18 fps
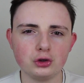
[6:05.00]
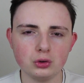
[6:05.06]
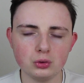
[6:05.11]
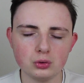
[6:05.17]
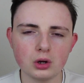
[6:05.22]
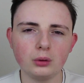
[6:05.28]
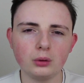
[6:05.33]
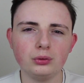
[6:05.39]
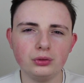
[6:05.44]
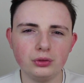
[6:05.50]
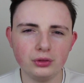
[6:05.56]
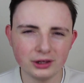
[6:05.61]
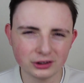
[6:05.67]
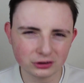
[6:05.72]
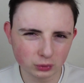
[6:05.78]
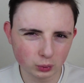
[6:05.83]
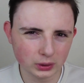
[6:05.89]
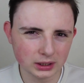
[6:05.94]
Yuno
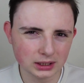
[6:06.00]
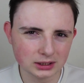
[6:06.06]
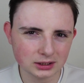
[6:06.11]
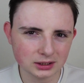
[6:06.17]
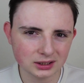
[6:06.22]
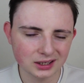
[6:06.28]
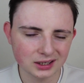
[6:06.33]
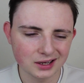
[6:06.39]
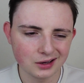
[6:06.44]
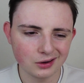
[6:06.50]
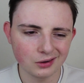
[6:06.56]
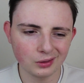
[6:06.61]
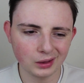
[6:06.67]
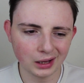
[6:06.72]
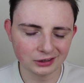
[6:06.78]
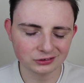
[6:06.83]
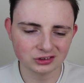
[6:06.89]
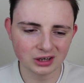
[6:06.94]
this week,
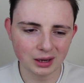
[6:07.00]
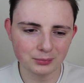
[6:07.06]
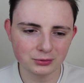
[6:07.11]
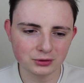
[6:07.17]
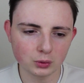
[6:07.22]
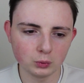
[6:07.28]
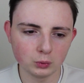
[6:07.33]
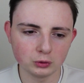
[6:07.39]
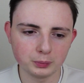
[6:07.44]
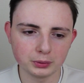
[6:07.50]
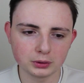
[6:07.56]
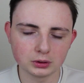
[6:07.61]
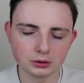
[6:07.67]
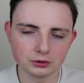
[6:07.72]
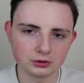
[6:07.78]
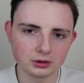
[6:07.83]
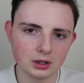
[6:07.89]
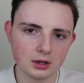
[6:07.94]
last chapter, was
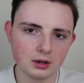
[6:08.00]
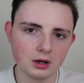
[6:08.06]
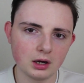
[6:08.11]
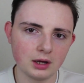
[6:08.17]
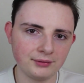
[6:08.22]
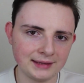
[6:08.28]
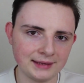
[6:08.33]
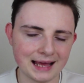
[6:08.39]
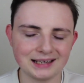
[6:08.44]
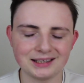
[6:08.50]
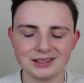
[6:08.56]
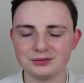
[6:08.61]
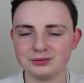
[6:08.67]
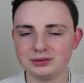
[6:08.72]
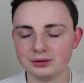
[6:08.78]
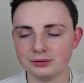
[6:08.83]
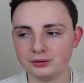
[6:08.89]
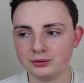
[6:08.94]
because at the end
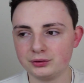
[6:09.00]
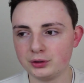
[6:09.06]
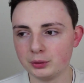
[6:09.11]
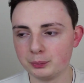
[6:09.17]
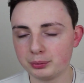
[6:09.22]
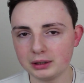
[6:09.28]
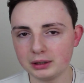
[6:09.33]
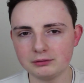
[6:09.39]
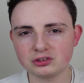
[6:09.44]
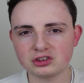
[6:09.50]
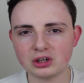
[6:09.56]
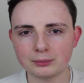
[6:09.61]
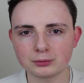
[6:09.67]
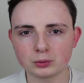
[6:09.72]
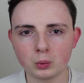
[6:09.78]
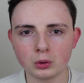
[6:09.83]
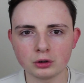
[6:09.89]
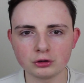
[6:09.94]
of the previous
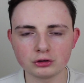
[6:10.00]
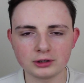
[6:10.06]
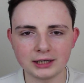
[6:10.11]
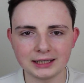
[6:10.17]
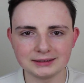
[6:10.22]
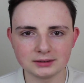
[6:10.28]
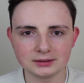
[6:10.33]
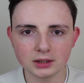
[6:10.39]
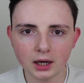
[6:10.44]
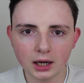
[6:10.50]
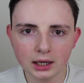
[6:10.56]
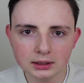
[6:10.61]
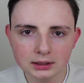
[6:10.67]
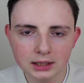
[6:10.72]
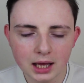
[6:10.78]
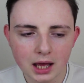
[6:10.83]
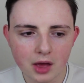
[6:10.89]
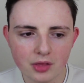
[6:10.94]
chapter,
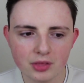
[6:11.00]
189,